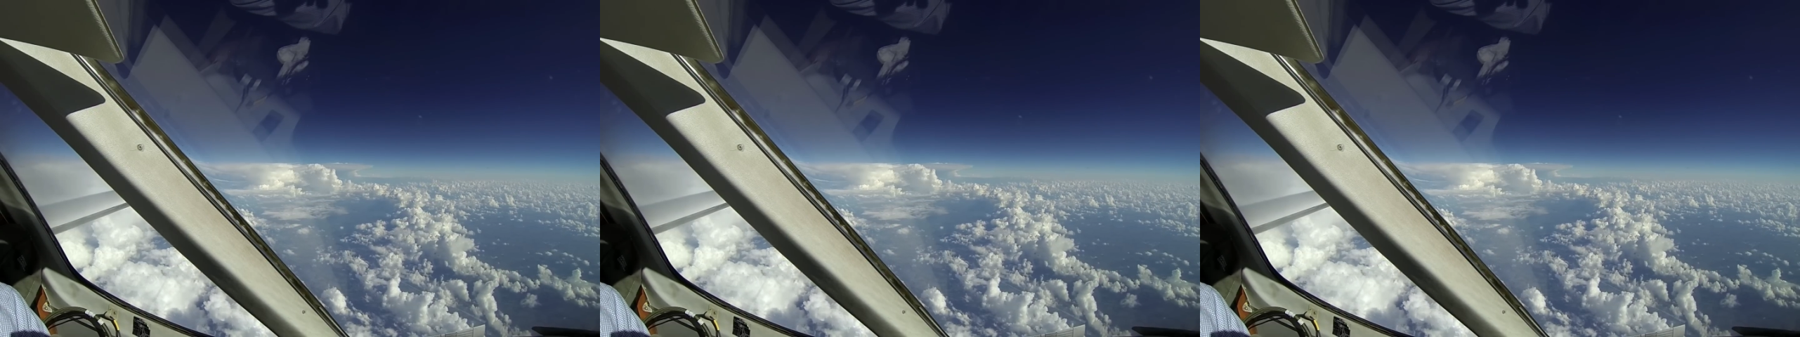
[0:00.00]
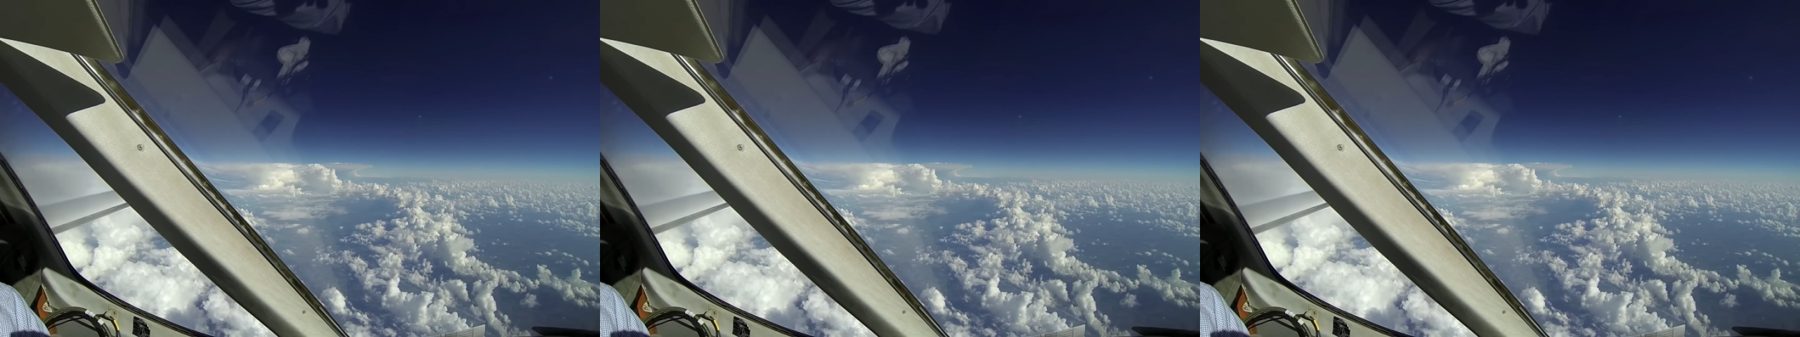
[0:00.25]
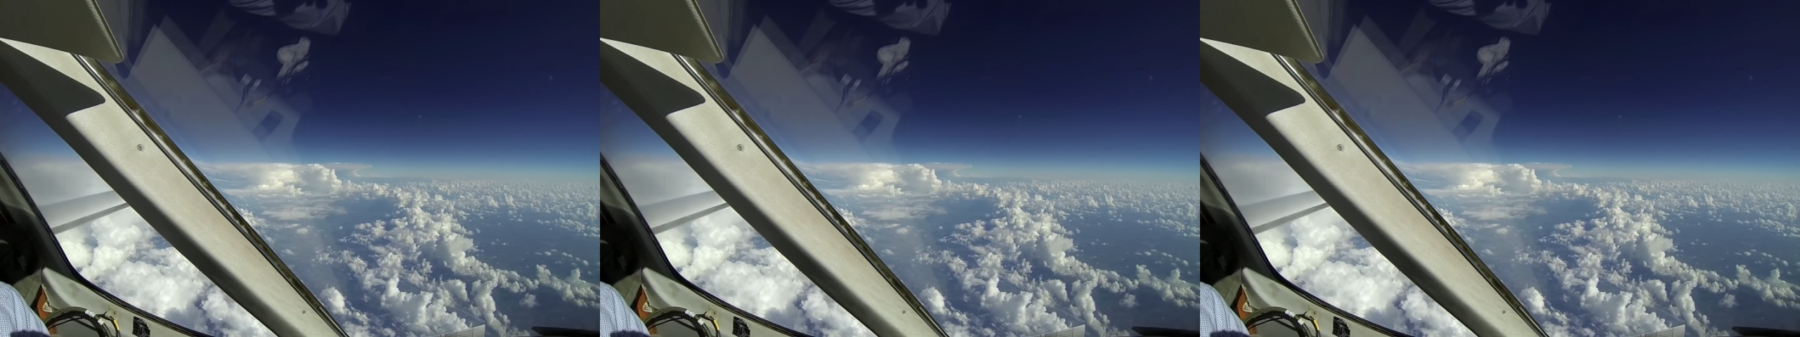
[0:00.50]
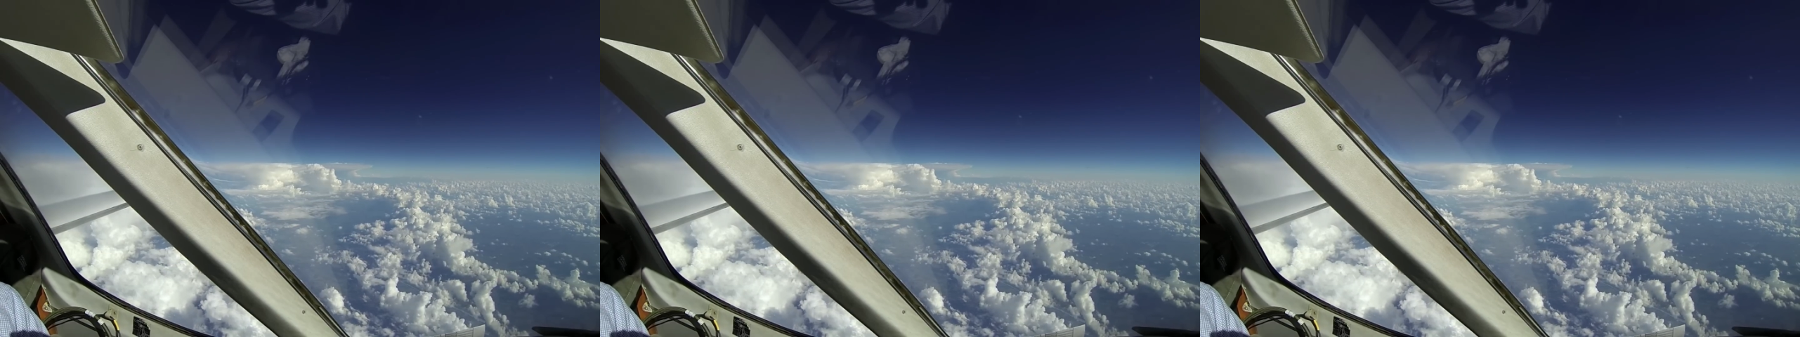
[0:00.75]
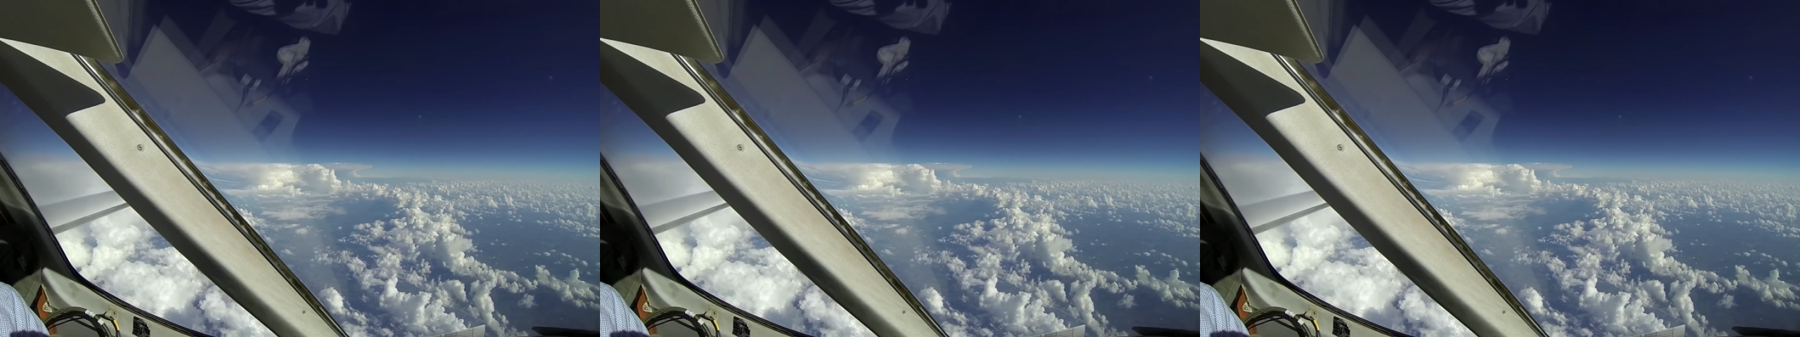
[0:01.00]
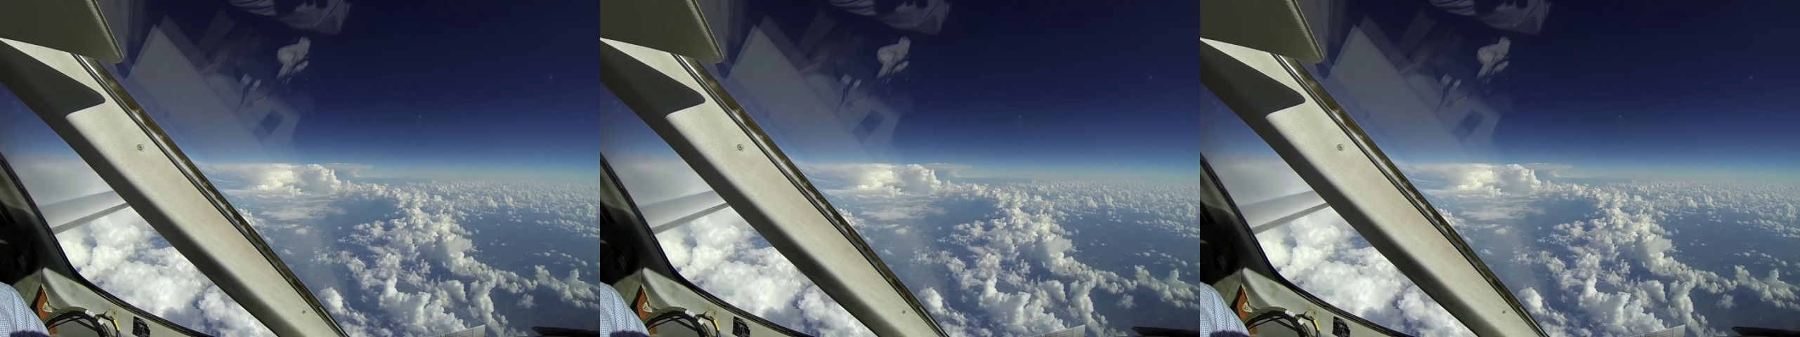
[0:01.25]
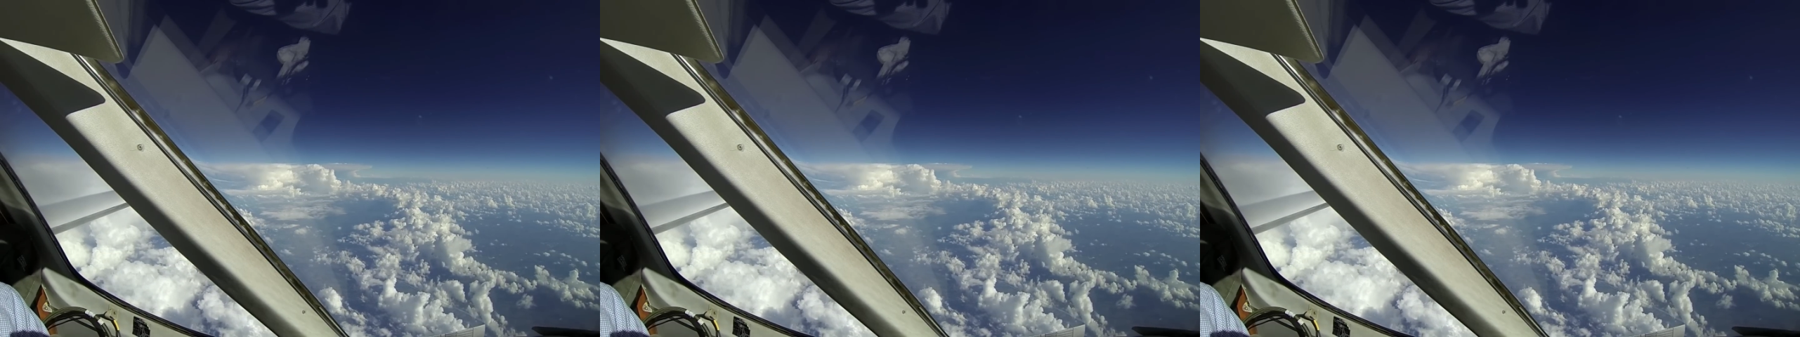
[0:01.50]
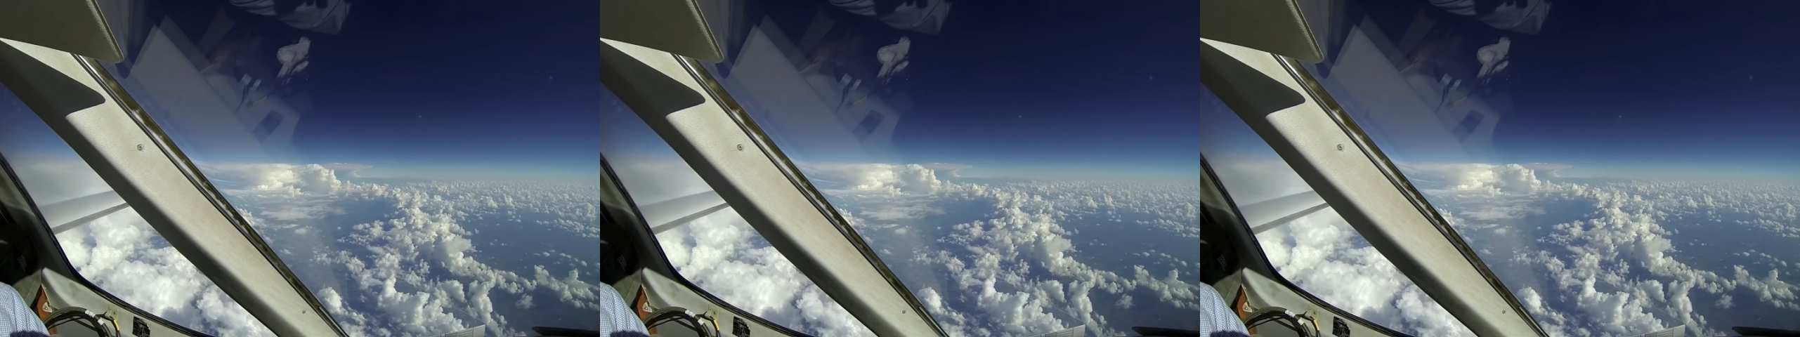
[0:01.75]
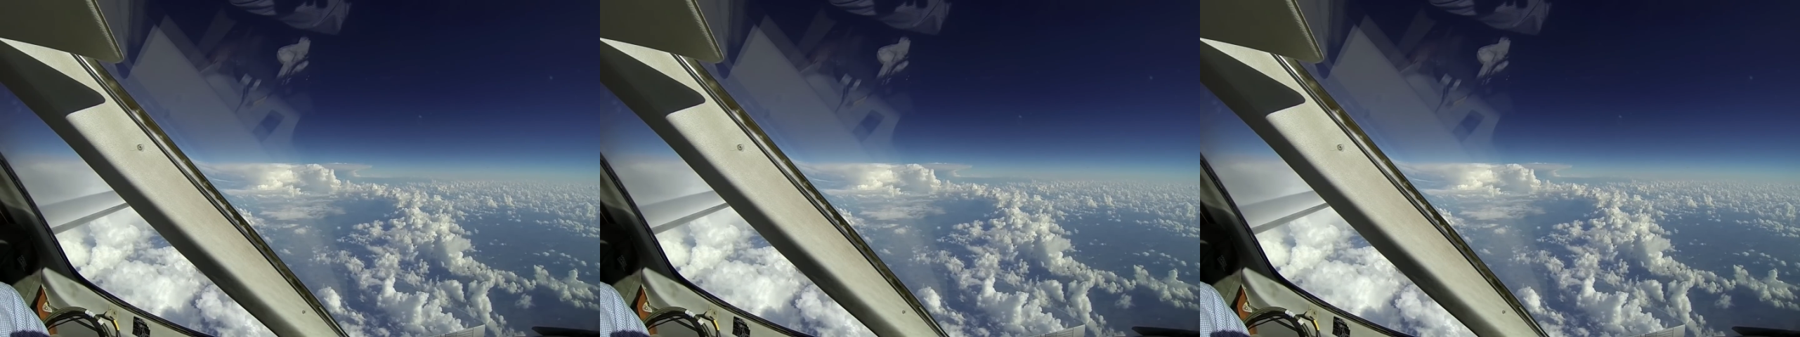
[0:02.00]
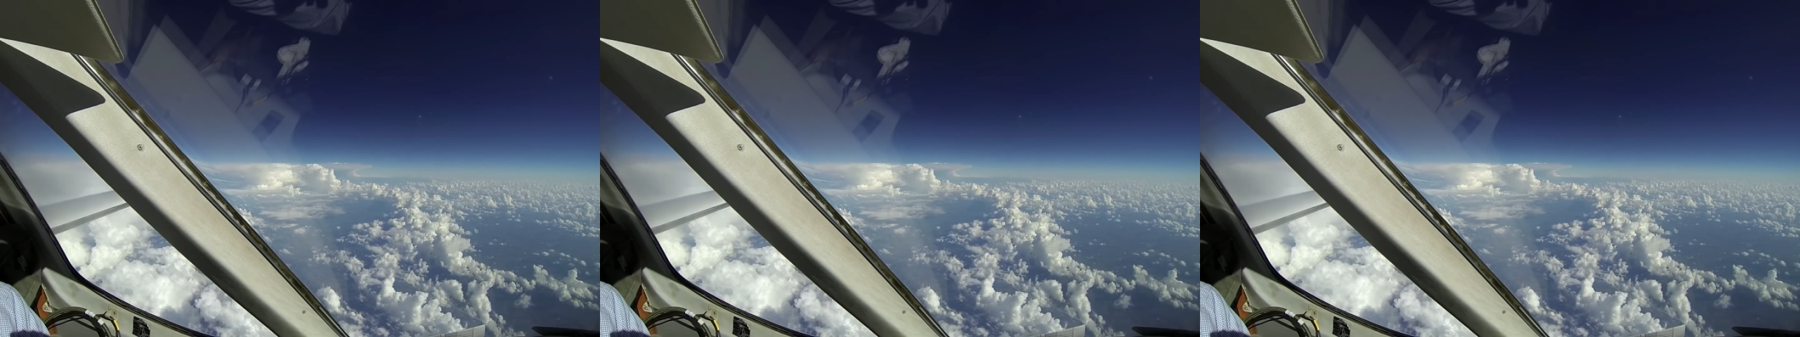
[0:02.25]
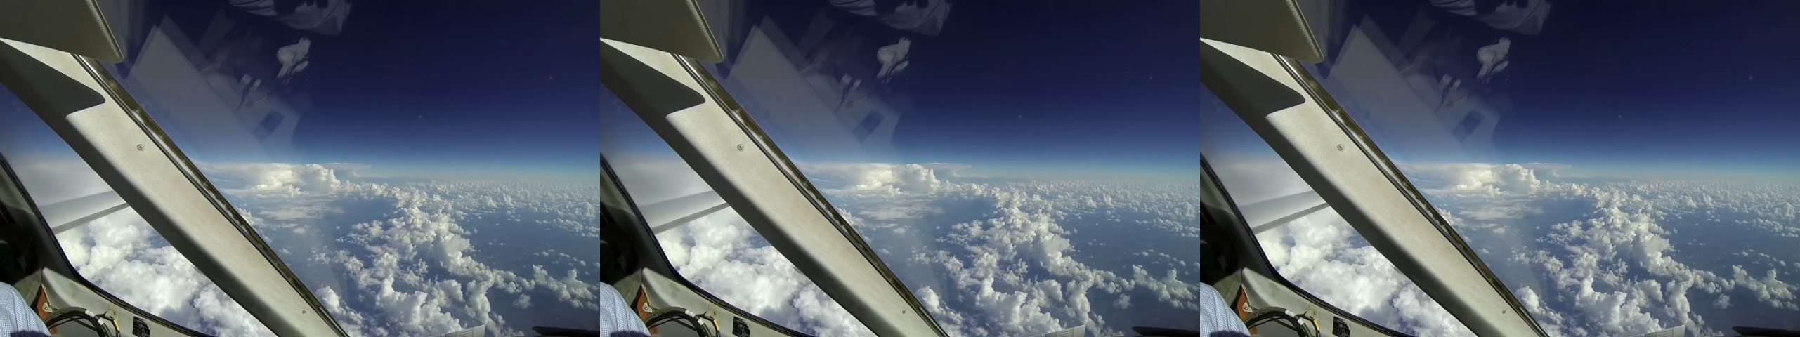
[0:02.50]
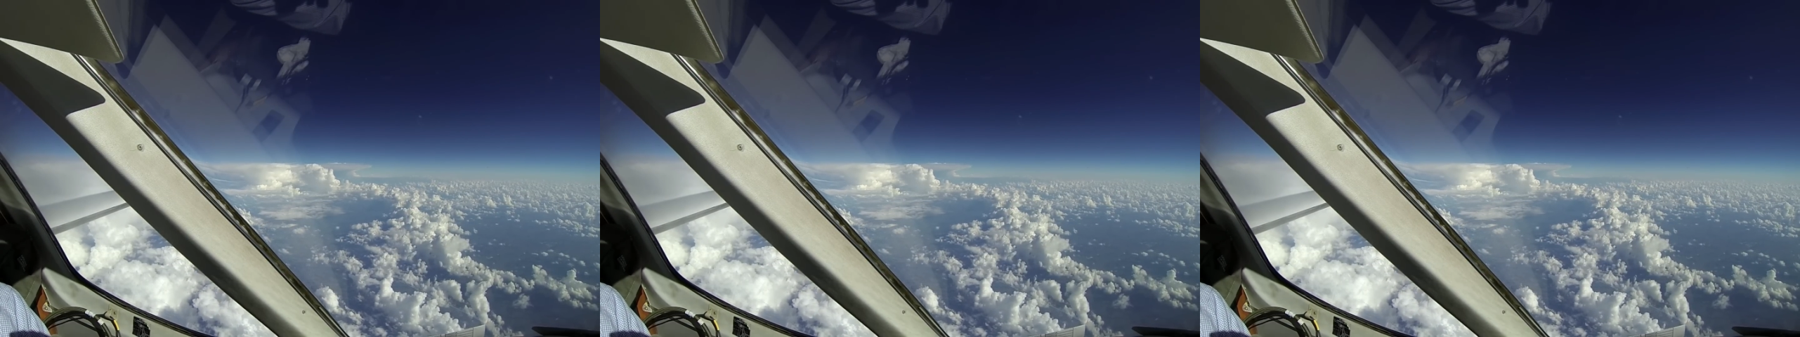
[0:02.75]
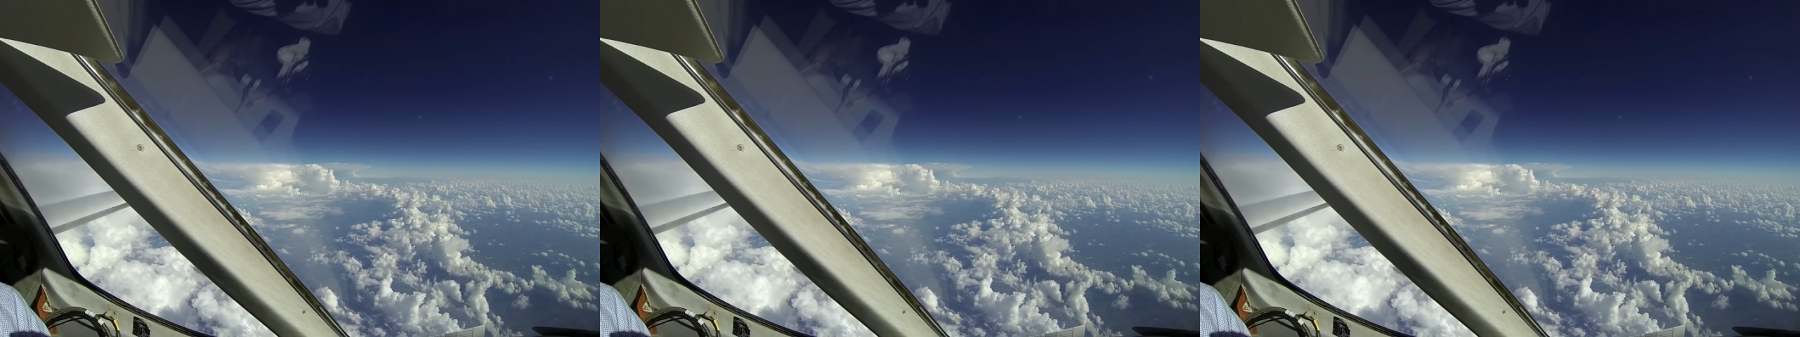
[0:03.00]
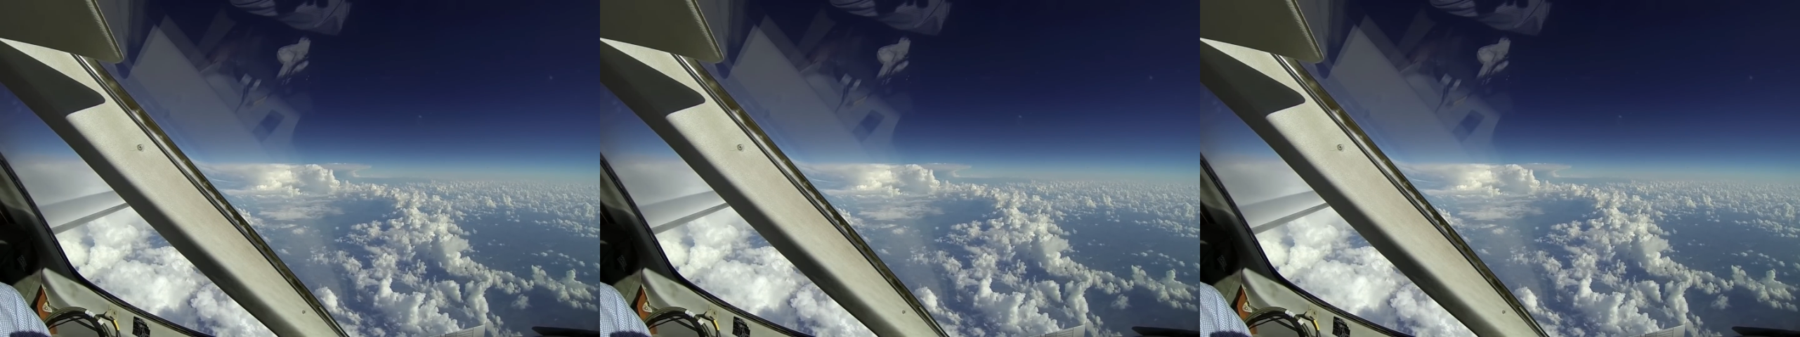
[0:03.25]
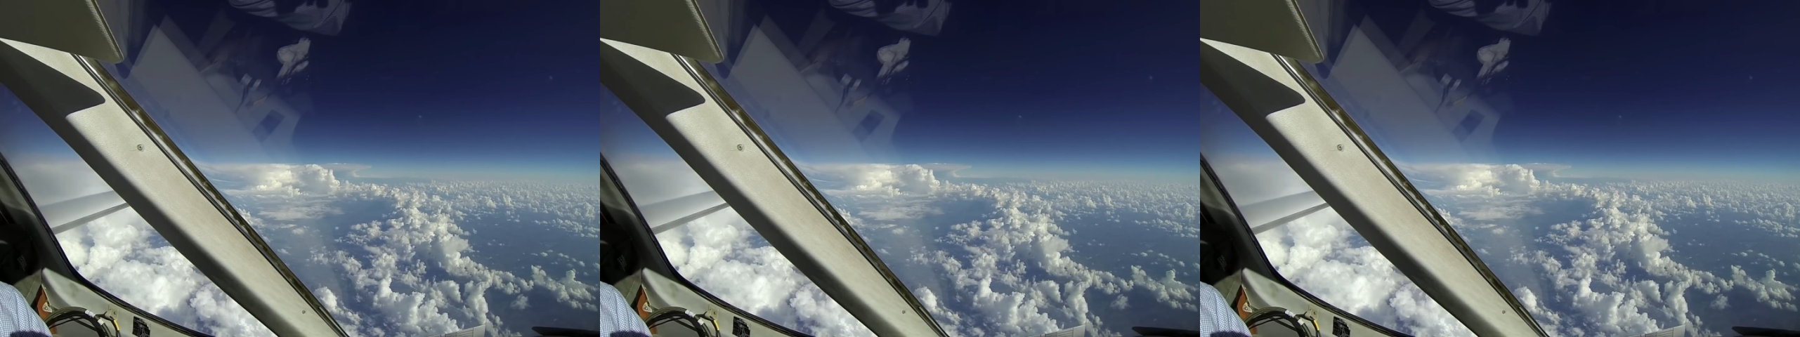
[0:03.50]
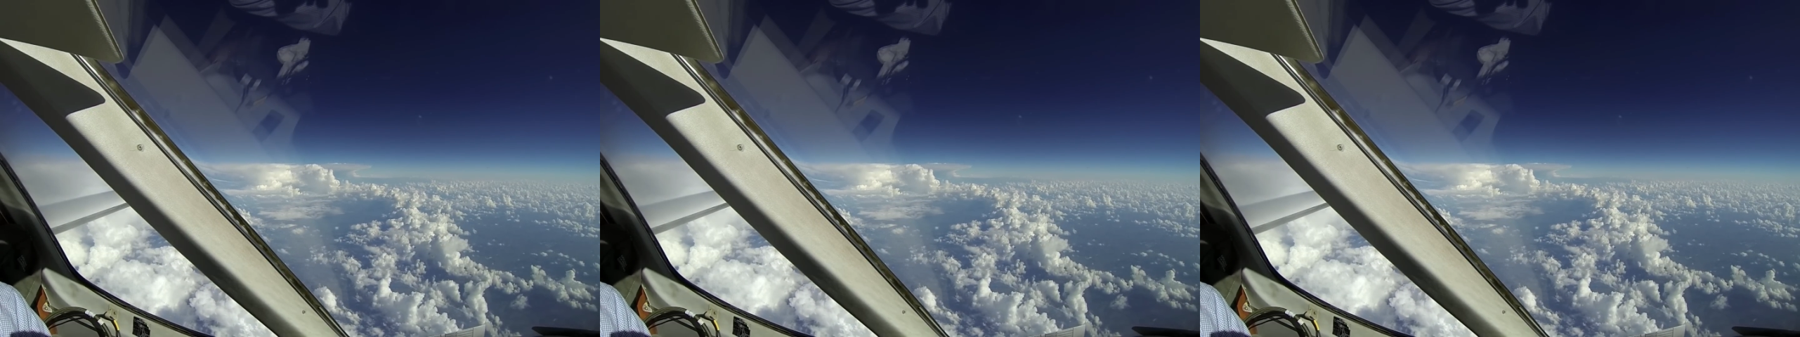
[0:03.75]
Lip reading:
No face is visible, so there are no lips to read.